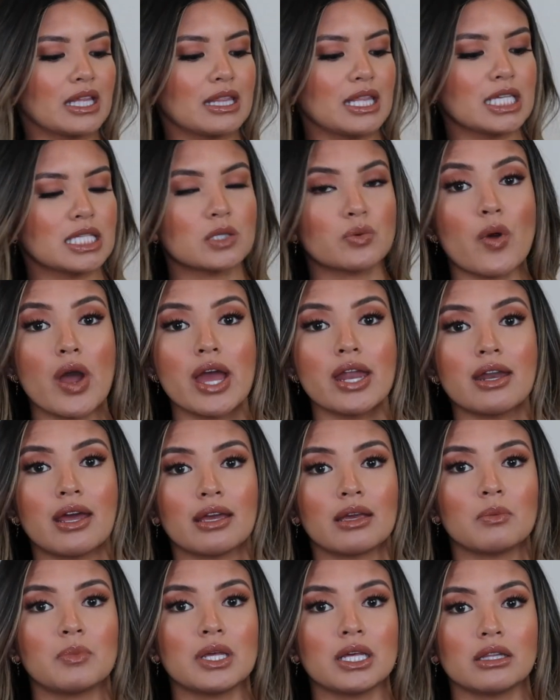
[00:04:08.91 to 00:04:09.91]
This one
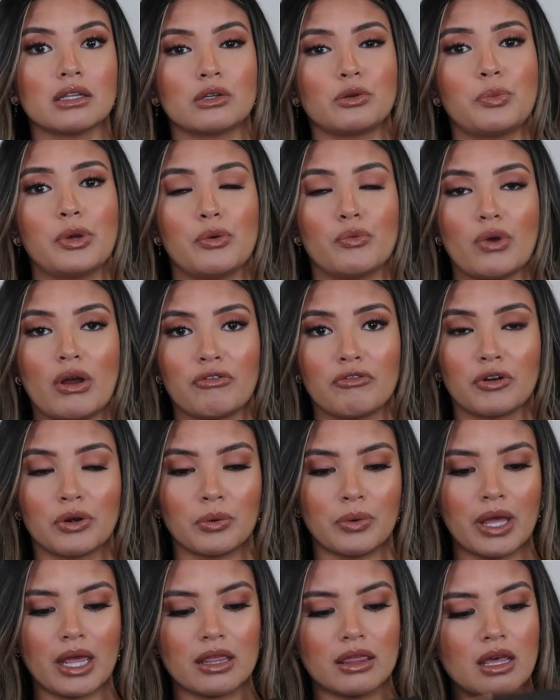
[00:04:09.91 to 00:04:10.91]
I could be a little bit
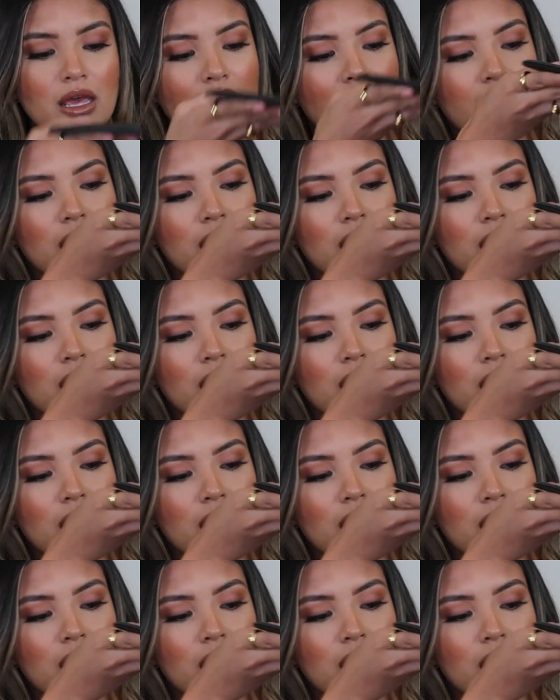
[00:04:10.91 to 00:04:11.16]
rougher with